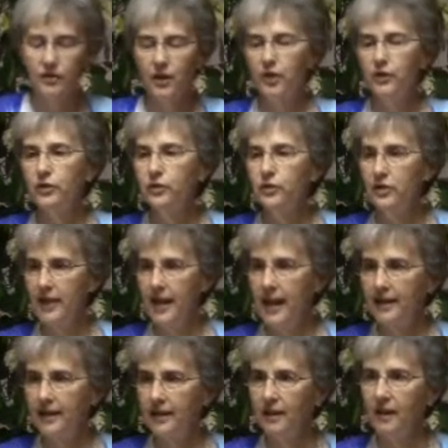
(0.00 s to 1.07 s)

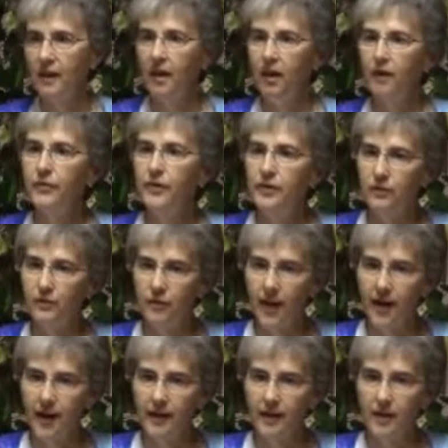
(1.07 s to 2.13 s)
understanding of the
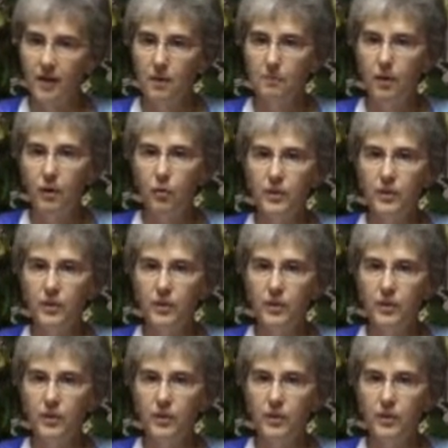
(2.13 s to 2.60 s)
divine. But we